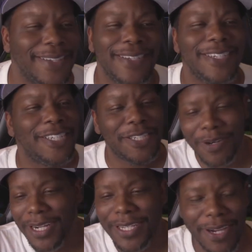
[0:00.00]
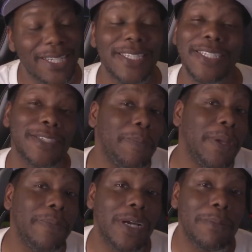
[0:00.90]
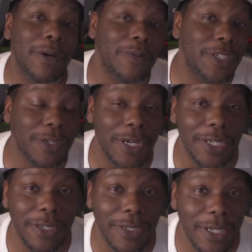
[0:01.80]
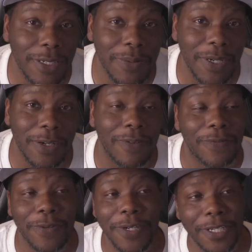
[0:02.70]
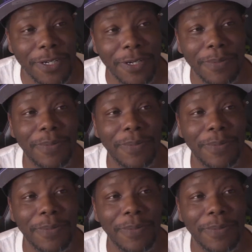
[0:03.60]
Short year. I've seen some people come up with short years as well. Four year.